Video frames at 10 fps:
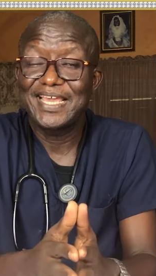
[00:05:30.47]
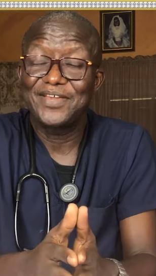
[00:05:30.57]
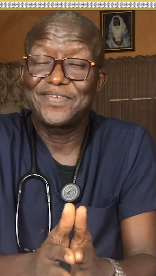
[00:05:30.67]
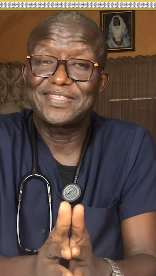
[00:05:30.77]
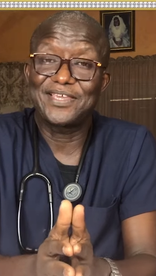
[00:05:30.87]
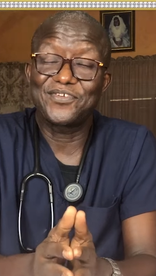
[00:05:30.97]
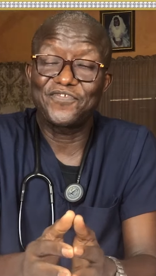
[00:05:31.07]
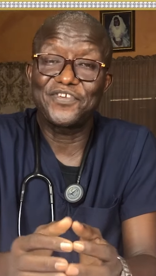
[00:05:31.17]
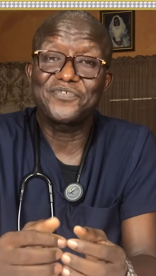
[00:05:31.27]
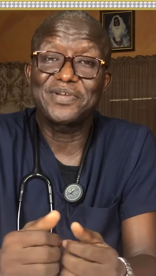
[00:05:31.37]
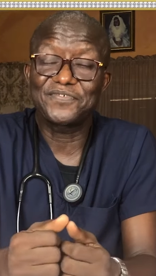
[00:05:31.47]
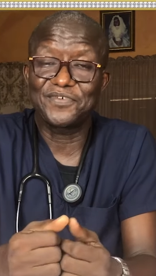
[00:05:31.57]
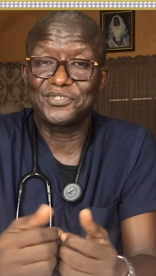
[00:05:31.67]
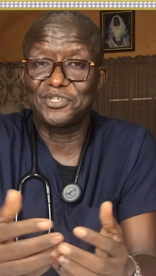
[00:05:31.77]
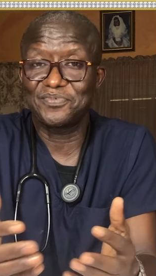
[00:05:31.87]
and we thank you very much for
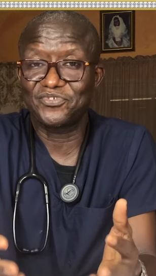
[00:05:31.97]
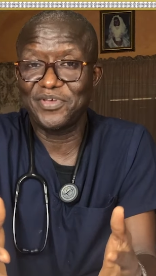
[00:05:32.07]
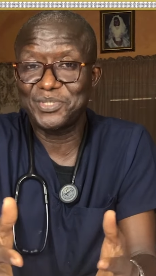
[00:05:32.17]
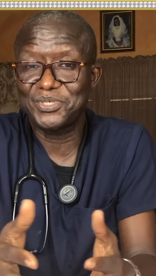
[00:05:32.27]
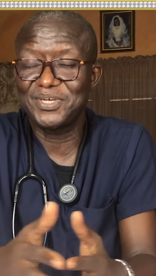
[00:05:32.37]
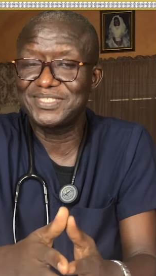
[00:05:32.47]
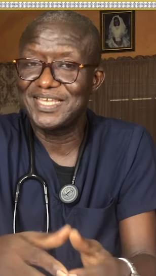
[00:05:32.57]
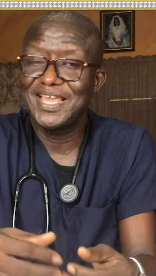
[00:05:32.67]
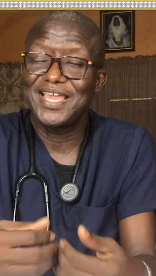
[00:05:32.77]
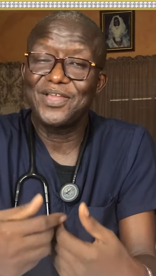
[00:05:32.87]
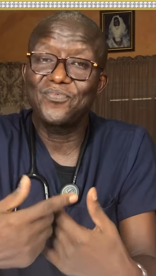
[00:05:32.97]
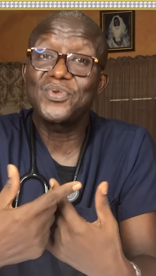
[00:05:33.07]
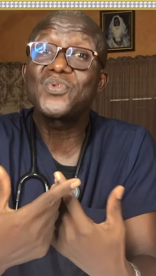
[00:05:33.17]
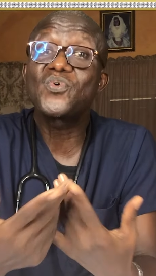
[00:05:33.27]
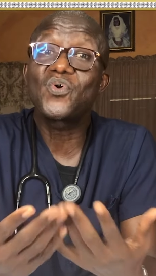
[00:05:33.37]
your subscription. And
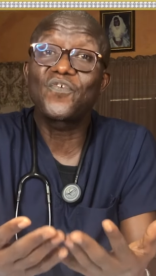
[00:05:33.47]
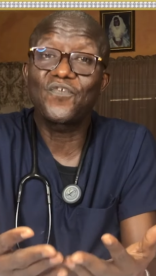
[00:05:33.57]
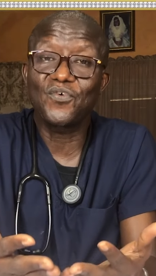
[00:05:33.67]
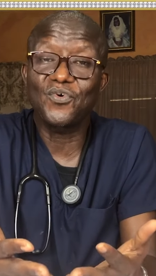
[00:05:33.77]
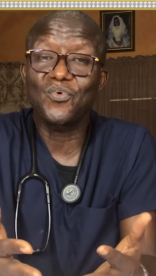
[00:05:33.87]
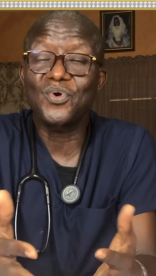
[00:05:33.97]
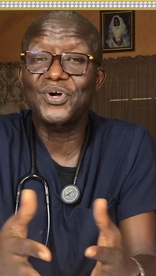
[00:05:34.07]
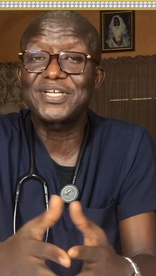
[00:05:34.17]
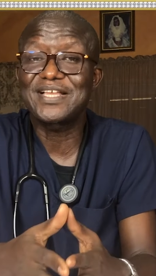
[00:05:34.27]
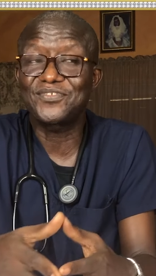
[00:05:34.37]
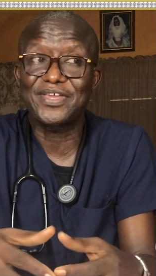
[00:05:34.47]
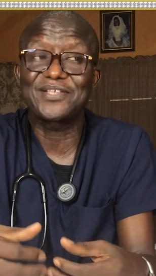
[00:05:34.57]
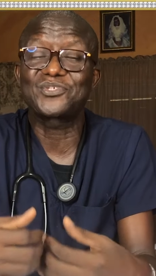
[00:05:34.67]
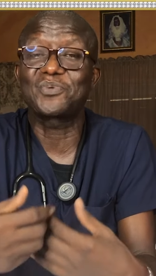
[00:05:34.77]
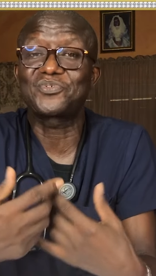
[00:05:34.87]
we look forward that you
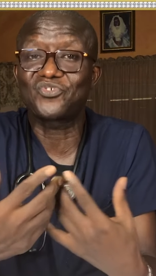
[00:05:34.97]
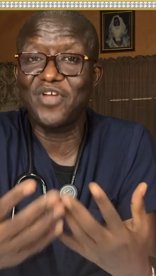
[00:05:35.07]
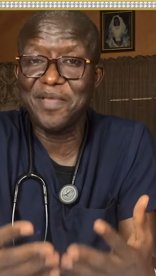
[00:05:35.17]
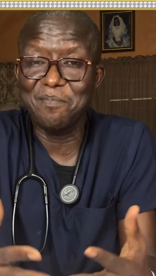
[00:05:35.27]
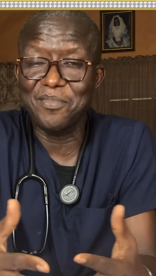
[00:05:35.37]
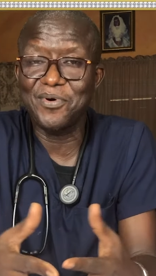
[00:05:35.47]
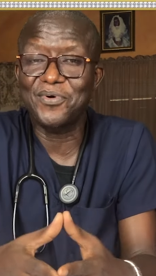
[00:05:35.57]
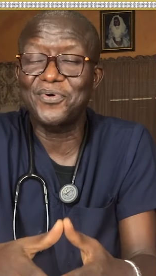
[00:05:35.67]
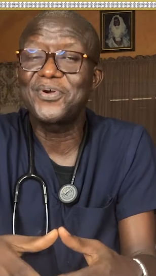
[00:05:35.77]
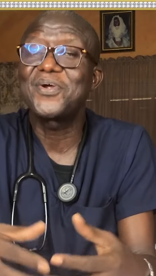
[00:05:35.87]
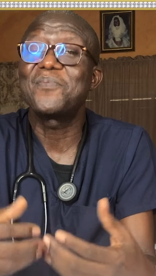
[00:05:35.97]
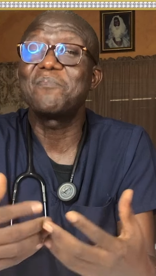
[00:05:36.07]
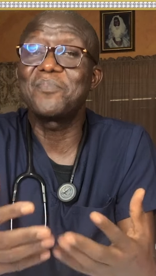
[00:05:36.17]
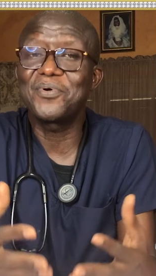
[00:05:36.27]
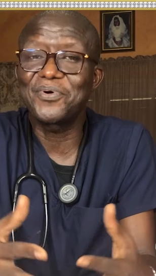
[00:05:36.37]
can subscribe more,
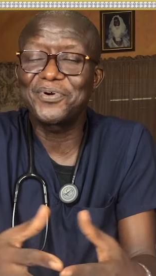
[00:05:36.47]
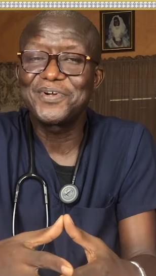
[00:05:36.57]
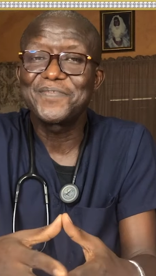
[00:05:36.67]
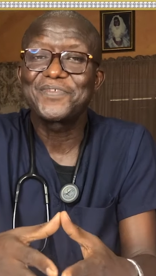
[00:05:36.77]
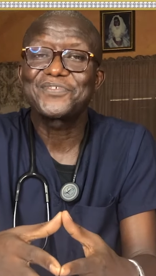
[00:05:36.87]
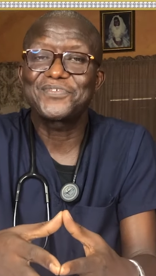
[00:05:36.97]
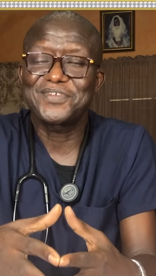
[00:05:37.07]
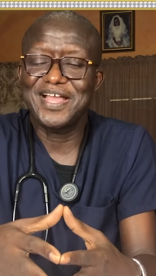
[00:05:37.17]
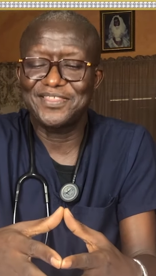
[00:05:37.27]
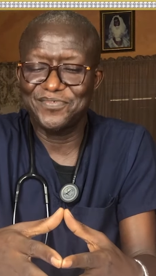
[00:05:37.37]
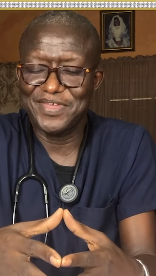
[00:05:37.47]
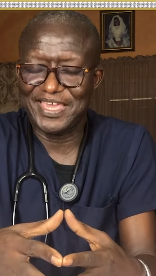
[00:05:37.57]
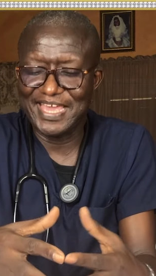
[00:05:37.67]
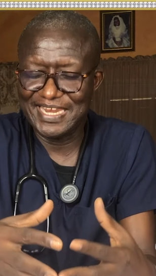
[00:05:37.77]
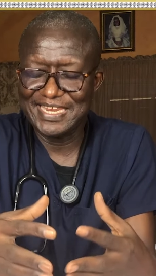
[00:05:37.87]
so that we
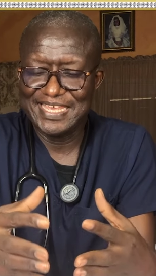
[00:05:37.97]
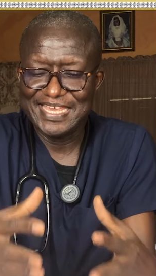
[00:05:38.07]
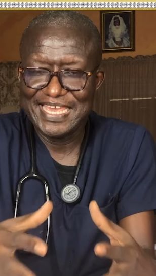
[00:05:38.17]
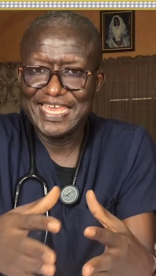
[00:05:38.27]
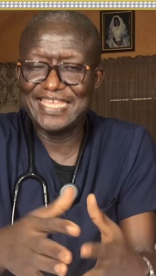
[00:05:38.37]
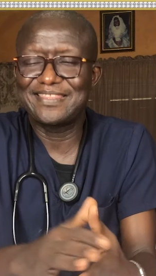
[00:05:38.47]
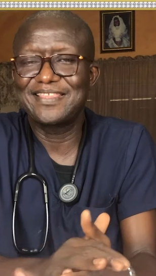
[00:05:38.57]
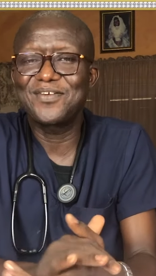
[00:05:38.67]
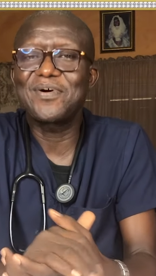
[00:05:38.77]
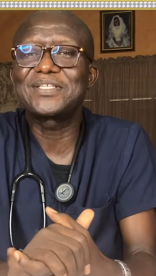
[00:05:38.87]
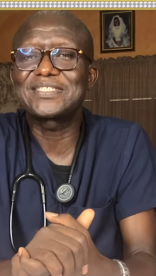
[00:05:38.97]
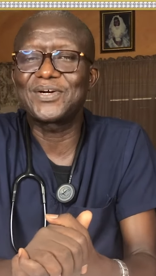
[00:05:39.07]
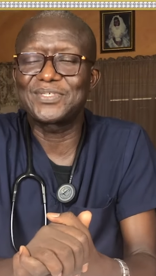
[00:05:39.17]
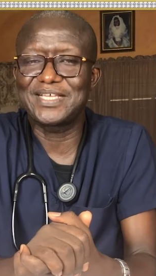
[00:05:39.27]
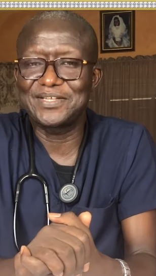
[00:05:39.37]
can hit the
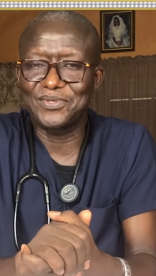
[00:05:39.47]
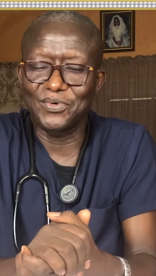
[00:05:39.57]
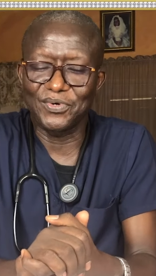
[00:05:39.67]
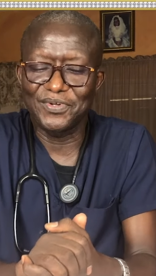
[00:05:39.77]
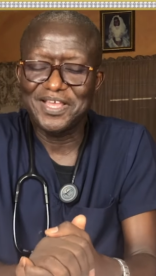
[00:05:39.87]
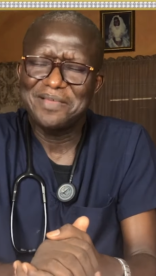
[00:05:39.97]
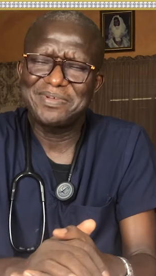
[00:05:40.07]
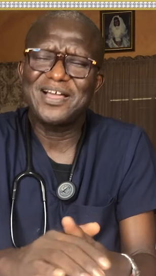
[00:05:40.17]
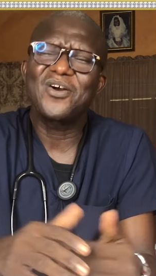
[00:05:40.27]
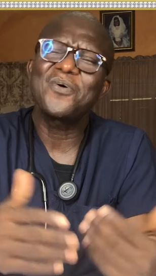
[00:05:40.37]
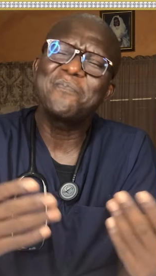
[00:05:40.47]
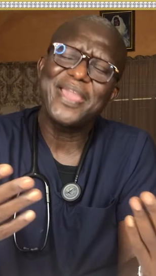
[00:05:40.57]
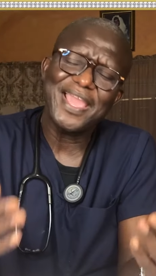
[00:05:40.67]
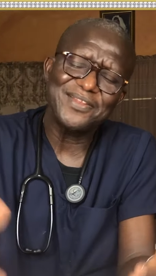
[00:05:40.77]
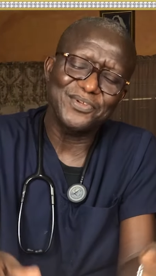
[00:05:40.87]
1,000 goal. But our
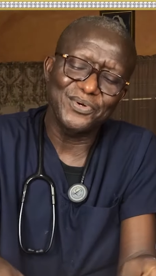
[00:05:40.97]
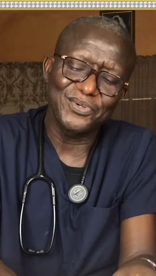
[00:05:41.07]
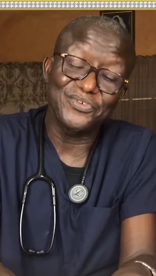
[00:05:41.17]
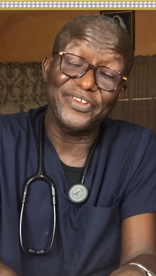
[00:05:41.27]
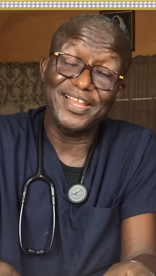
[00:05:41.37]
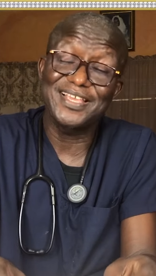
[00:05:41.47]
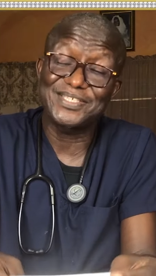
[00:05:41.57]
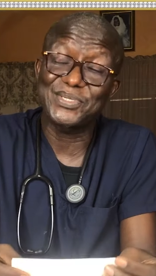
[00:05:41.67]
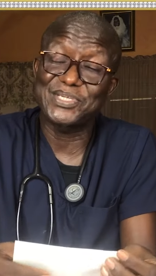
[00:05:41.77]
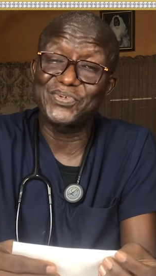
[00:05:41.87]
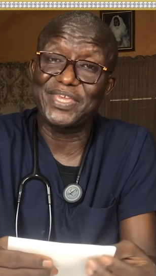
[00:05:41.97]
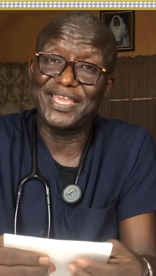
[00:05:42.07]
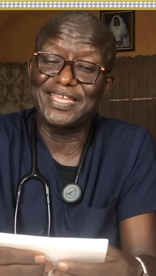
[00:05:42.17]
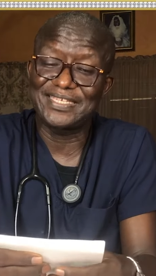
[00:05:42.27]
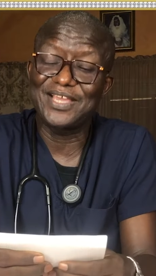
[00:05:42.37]
main goal really is to
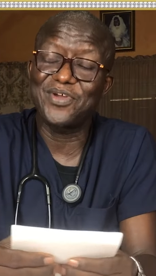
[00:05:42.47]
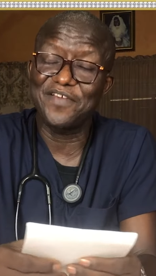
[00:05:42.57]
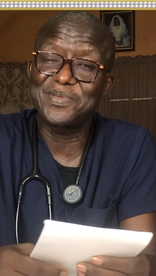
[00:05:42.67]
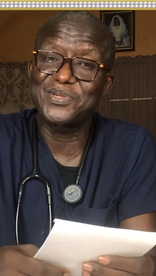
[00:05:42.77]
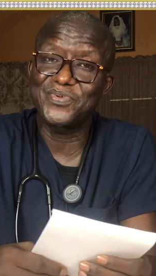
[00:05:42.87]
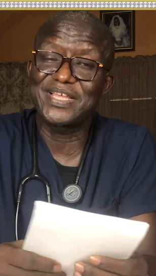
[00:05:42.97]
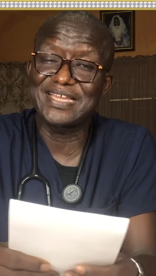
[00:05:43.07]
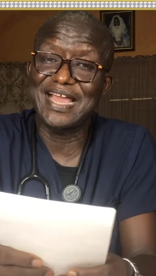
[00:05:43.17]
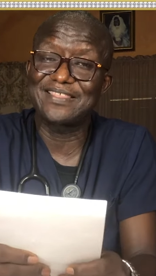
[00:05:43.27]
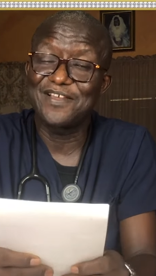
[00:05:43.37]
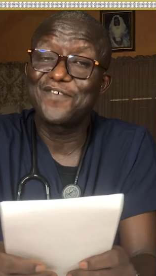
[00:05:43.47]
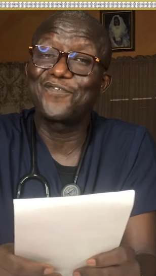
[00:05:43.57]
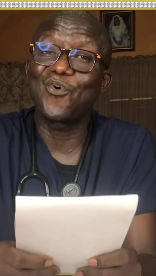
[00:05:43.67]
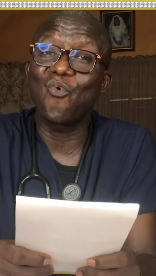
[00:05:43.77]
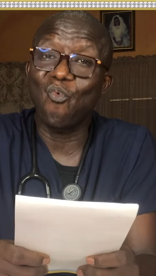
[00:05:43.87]
educate, and we have been doing that
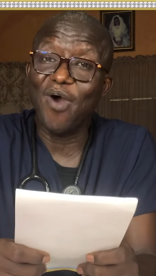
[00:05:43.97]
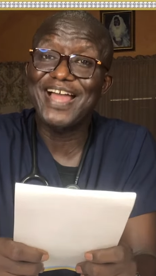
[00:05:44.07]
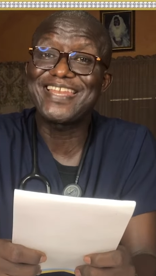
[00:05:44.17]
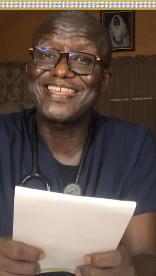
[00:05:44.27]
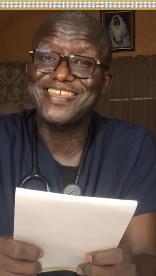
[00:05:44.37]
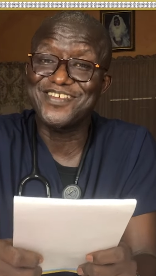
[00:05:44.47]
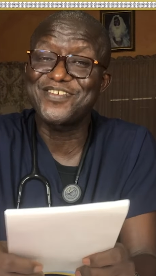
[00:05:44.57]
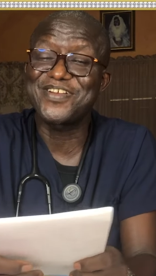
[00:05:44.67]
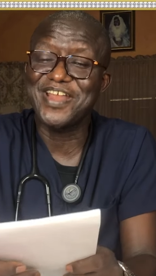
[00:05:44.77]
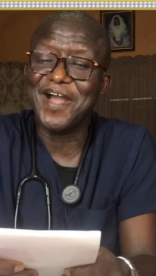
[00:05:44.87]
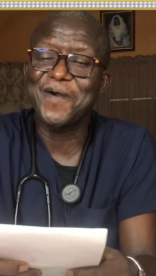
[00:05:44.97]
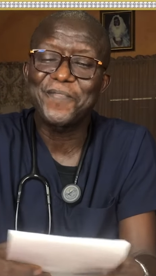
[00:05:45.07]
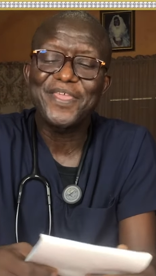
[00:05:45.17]
for 1 year now.